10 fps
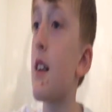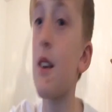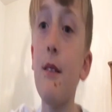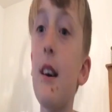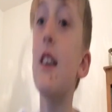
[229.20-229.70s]

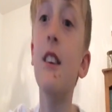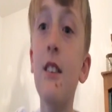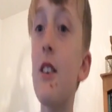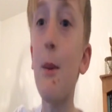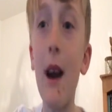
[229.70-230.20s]
Come on,
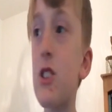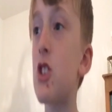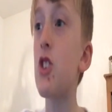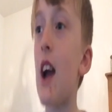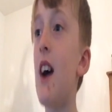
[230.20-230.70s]
we're about
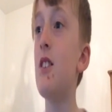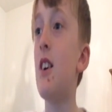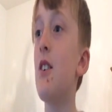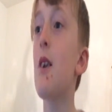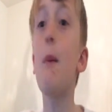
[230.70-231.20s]
to drown.
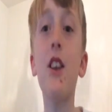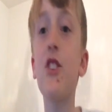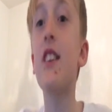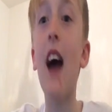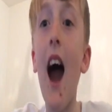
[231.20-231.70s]
We're about
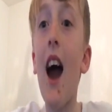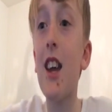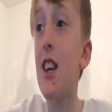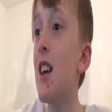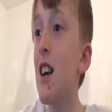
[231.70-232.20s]
to
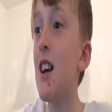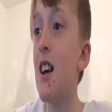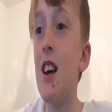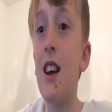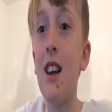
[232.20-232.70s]
die.
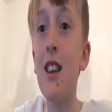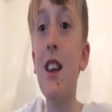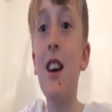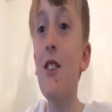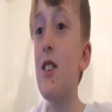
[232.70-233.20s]

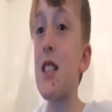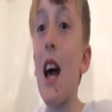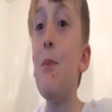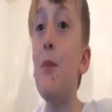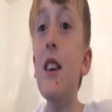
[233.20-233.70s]
What's
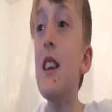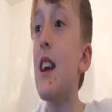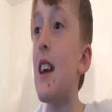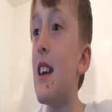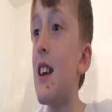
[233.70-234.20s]

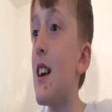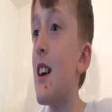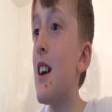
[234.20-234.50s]
happening?